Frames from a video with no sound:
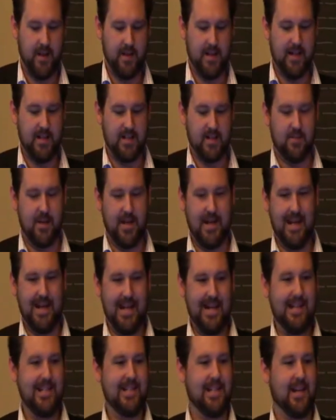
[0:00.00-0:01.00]
It needs to be
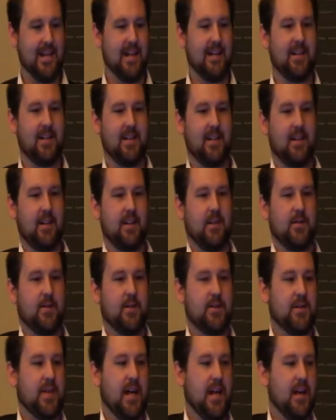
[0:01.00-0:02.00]
easier
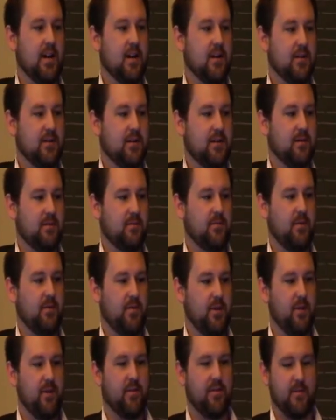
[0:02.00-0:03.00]
for stakeholders to
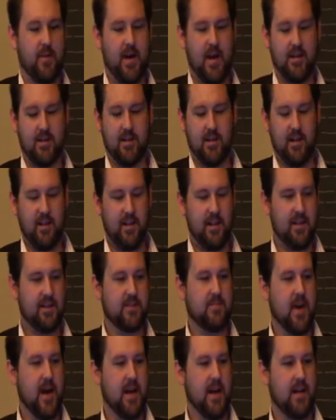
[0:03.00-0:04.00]
review information in
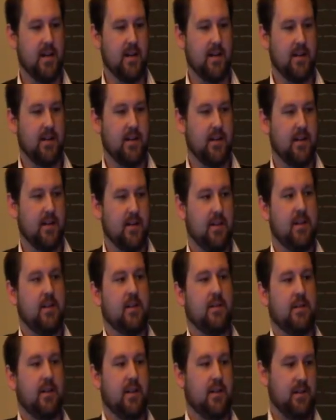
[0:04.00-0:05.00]
this manner
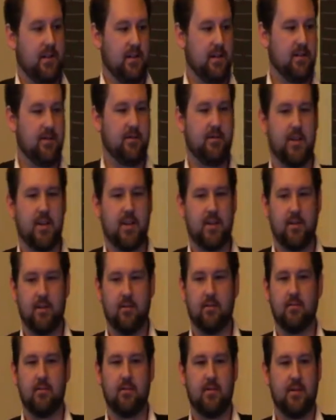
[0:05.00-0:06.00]
than in the
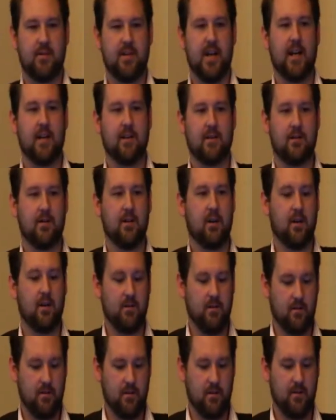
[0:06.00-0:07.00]
traditional static
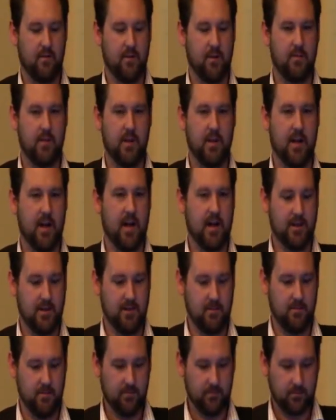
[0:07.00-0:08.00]
style of
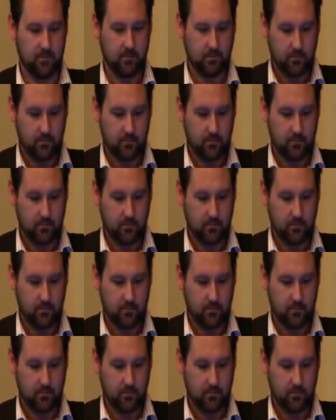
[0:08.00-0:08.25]
communication.